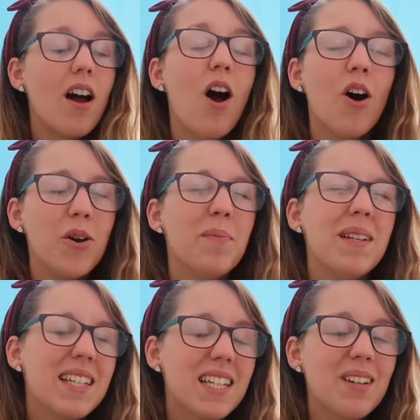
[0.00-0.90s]
I hope
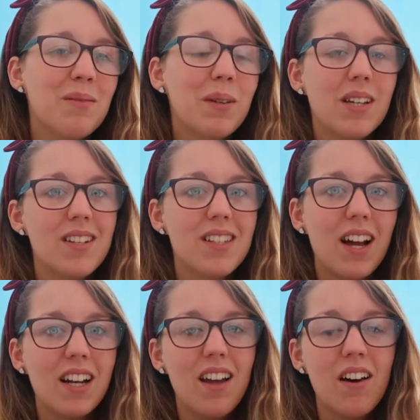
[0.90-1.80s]
it didn't because
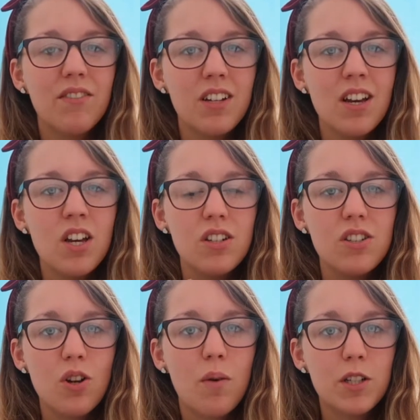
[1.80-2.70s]
I loved
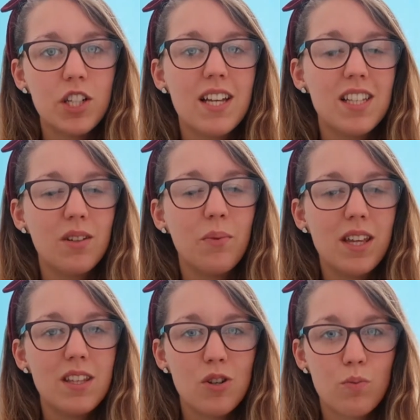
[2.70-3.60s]
Dom and Jess and the
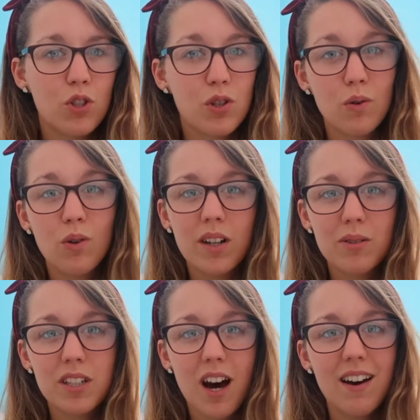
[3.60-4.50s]
way that Dom was so
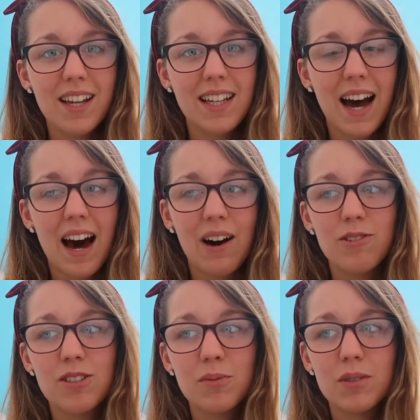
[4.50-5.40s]
loyal to her in the
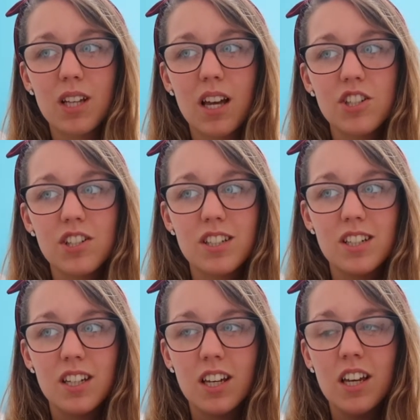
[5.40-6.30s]
house was just